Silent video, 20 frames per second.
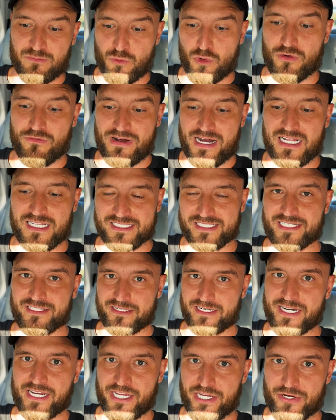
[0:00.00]
more
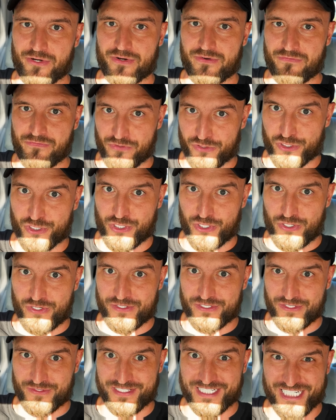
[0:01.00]
volatility here for sure.
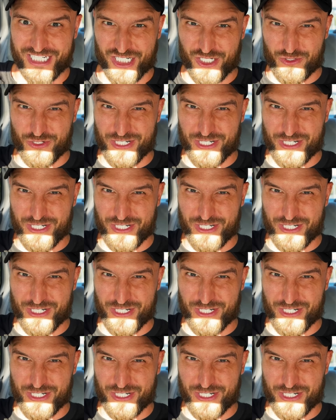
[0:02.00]
So let's do